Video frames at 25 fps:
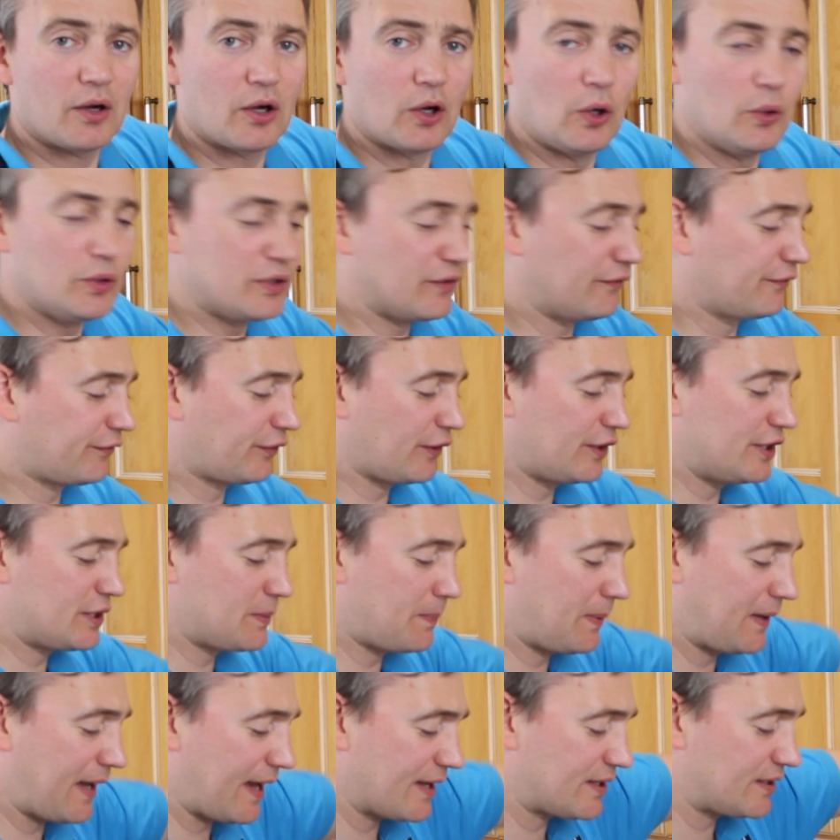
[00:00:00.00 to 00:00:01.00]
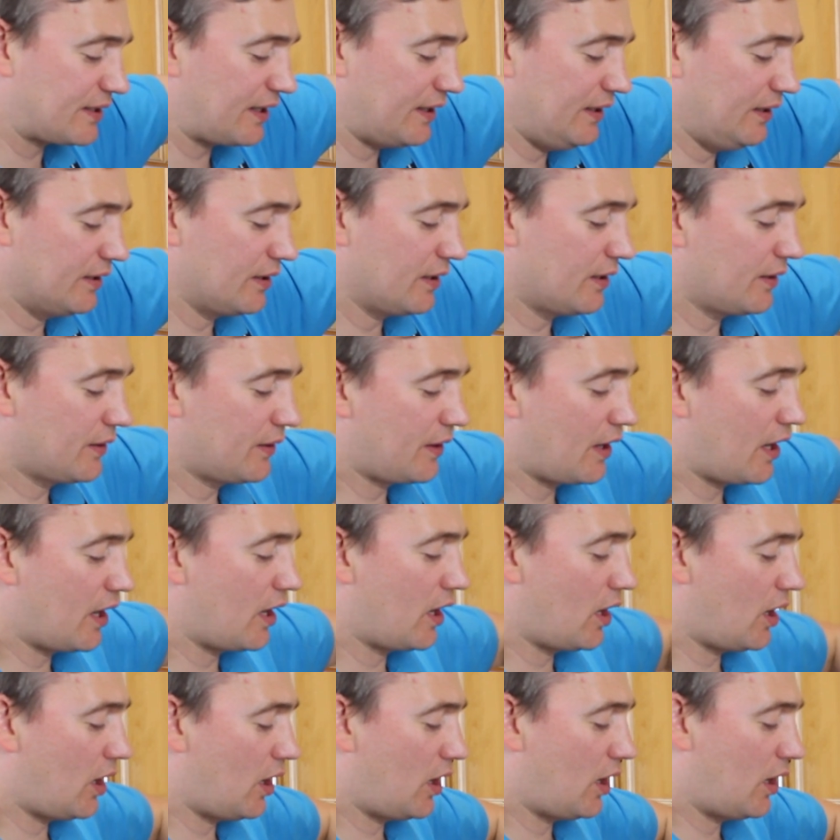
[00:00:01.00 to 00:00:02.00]
gluten-free spaghetti
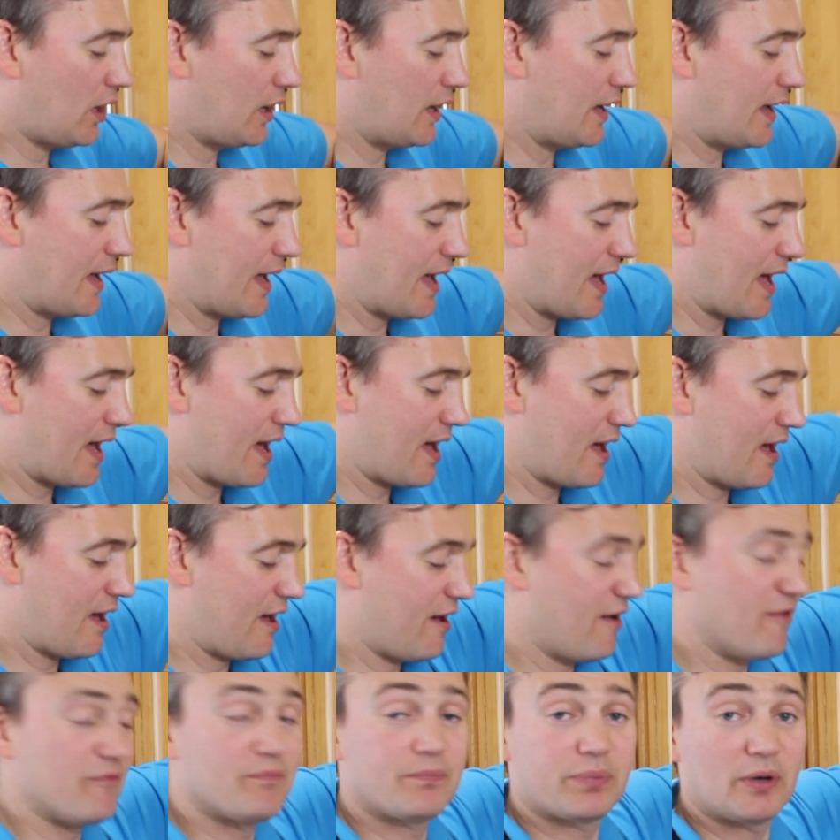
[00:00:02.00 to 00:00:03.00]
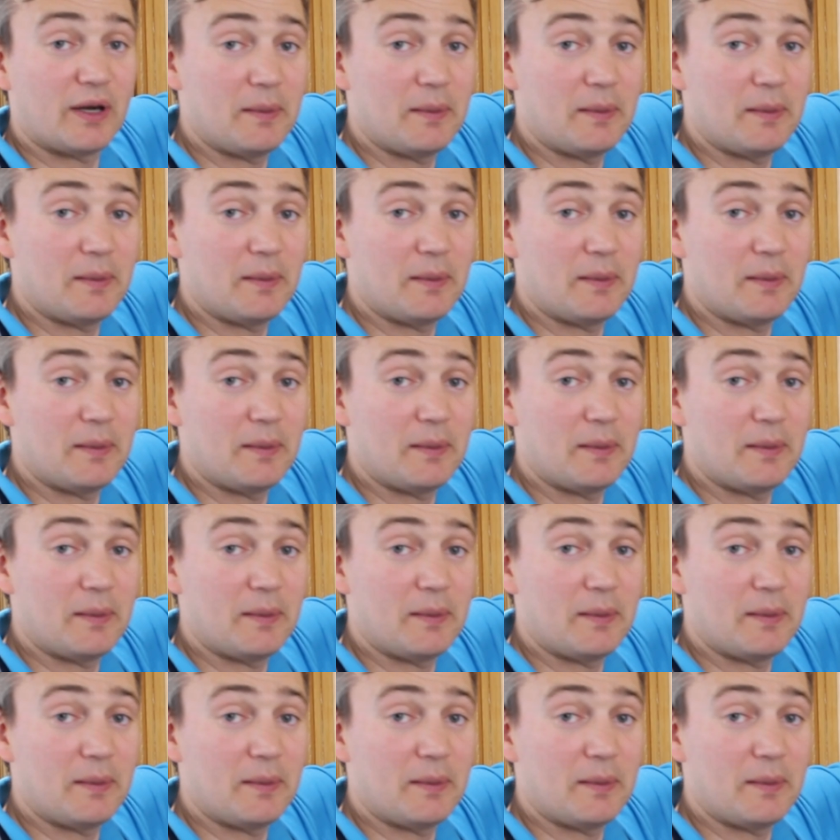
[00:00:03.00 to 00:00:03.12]
that I have